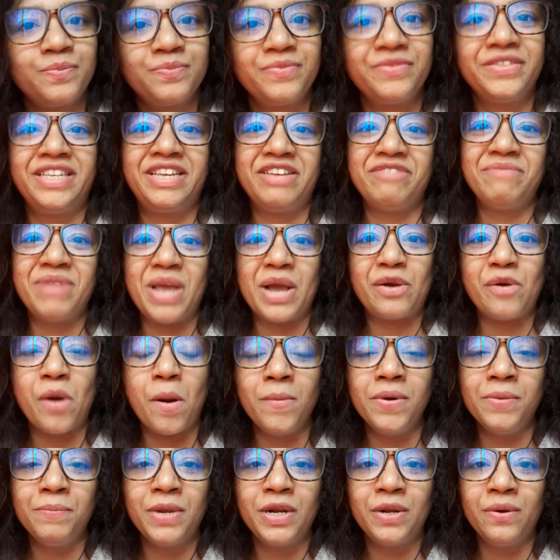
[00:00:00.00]
give me a
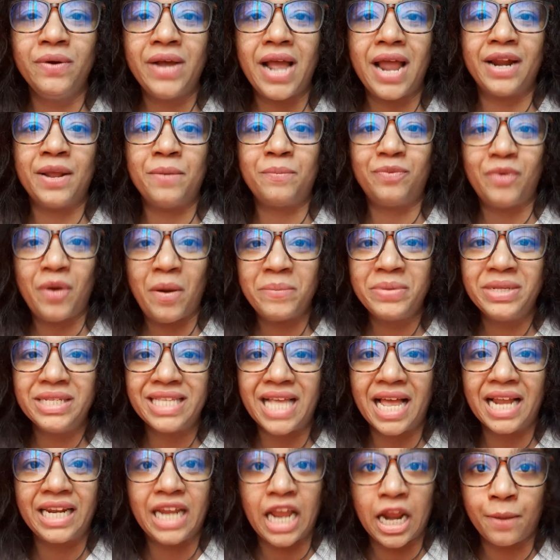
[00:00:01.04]
comment below and I promise
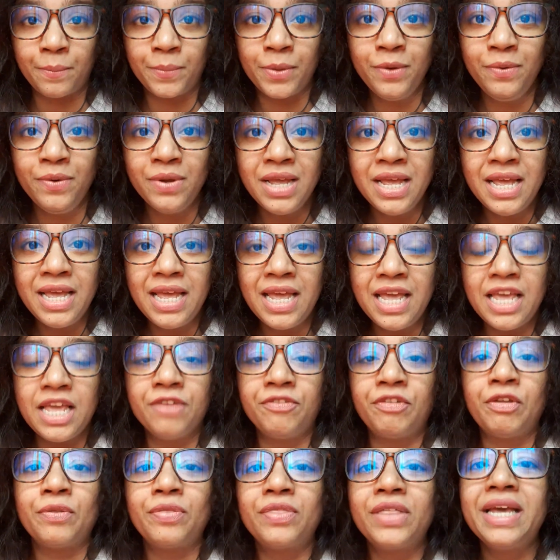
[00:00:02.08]
I'll help you.
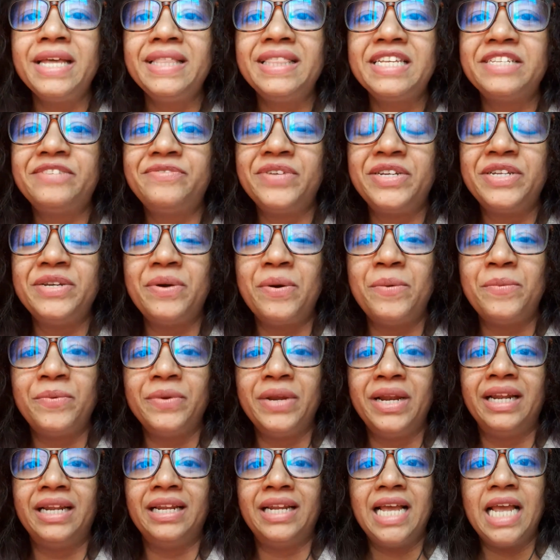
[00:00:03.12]
If you think this video
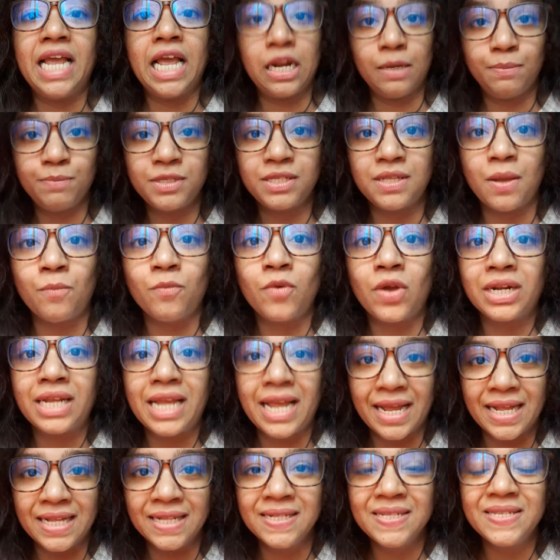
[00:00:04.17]
will help someone
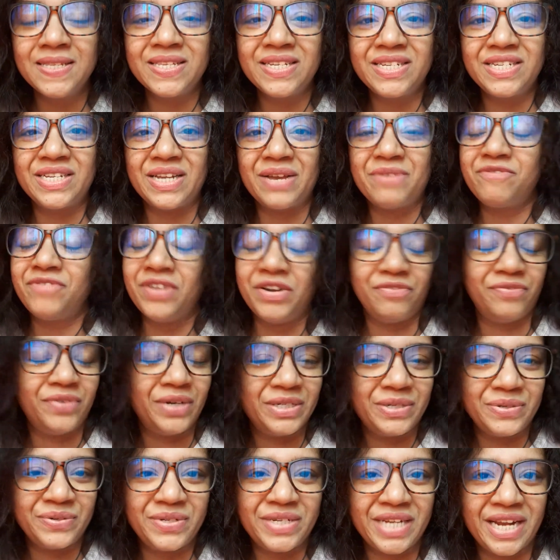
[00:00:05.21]
else, feel free
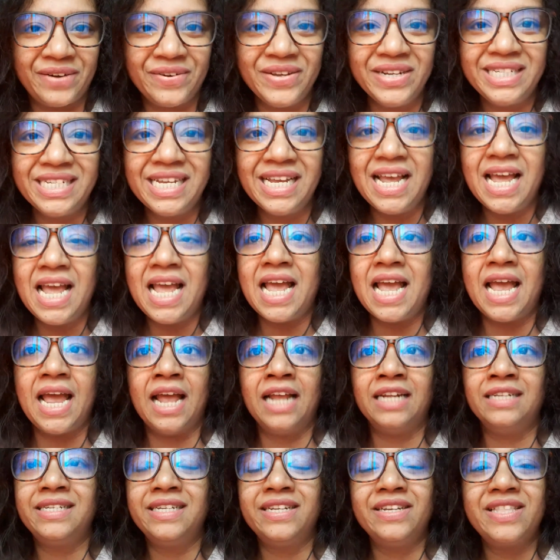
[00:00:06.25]
to share it.
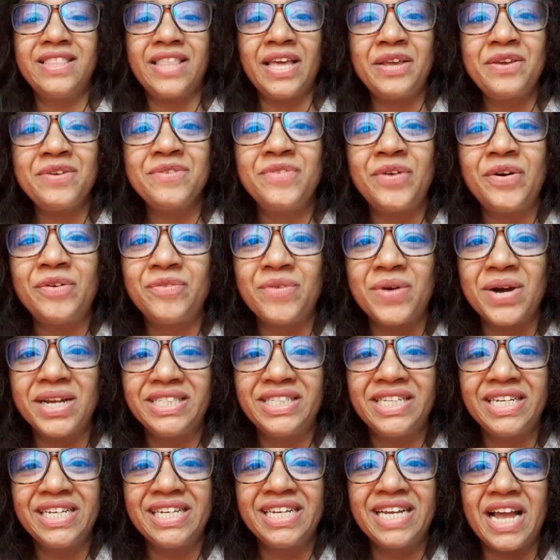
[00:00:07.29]
And thank you for
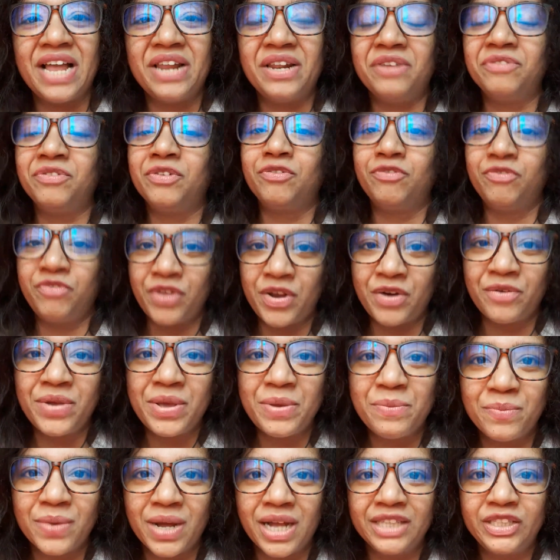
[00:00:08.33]
watching. I love you very
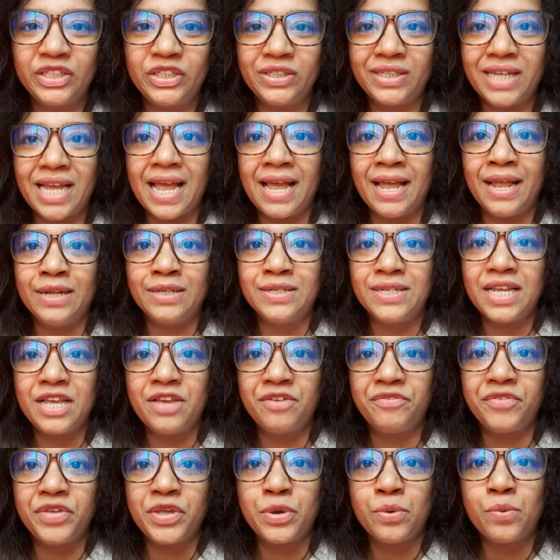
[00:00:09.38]
much. And
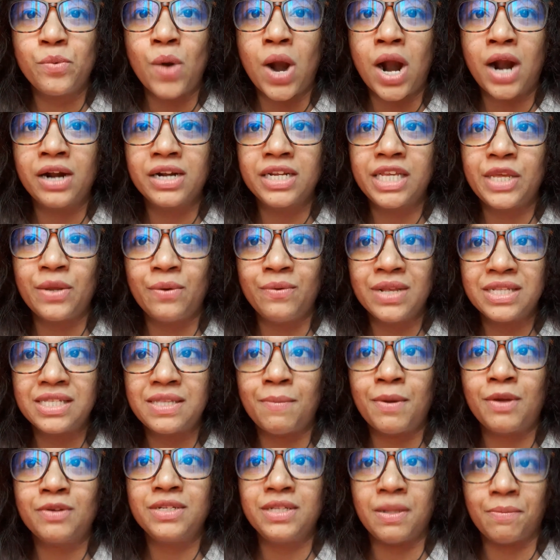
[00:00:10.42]
if you are curious
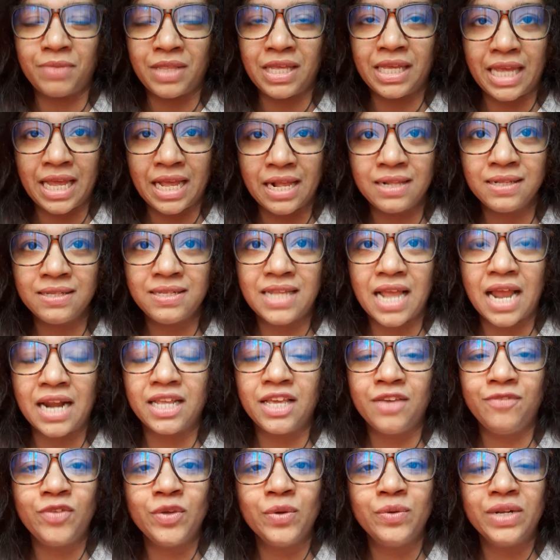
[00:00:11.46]
about something else and
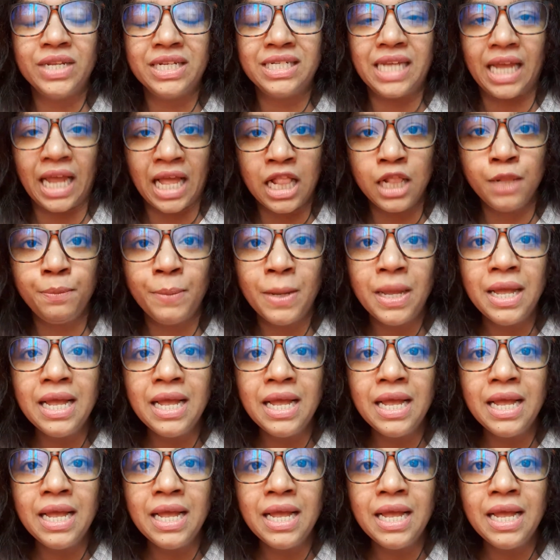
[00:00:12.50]
if you need help